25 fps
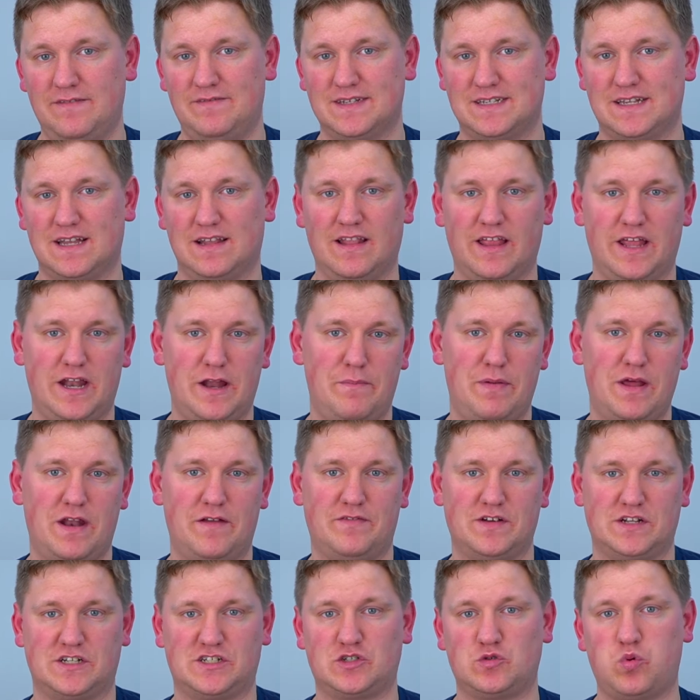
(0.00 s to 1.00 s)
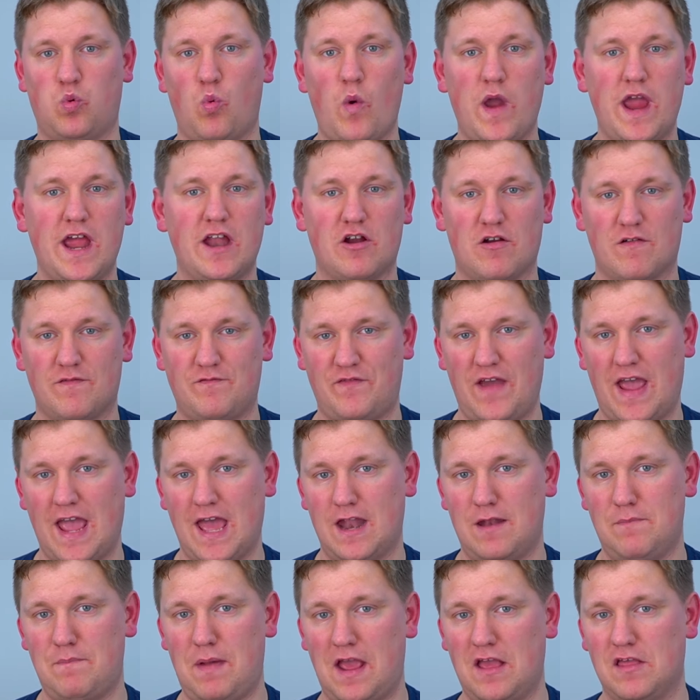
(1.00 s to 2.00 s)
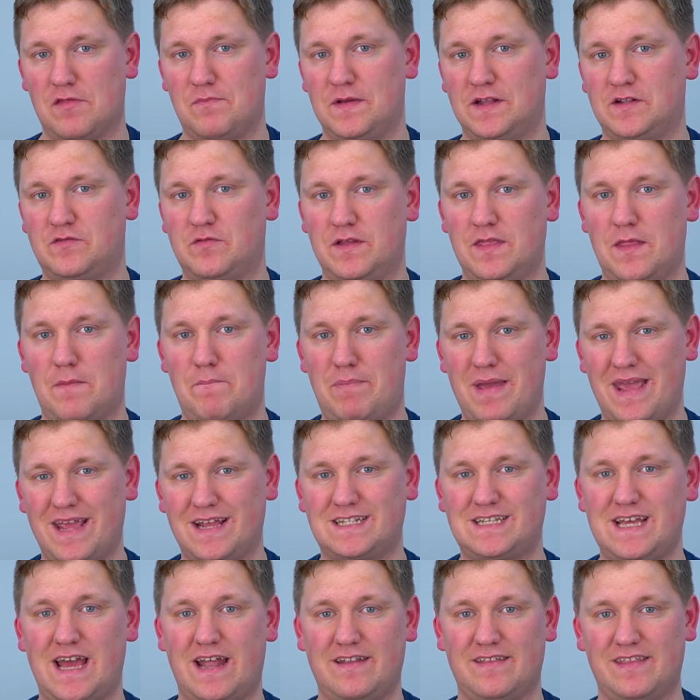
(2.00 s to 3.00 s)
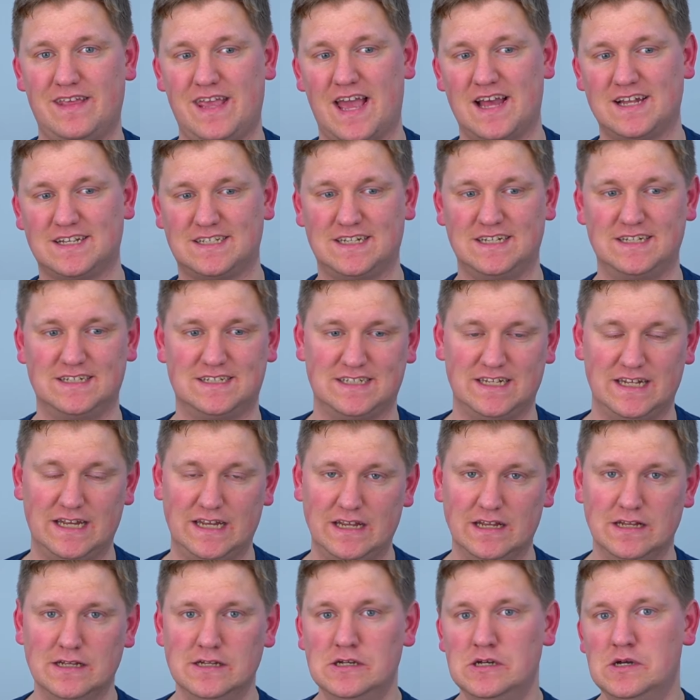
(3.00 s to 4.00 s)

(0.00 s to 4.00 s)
is a little bit of a tweener fan base between the Big Ten and the S E C.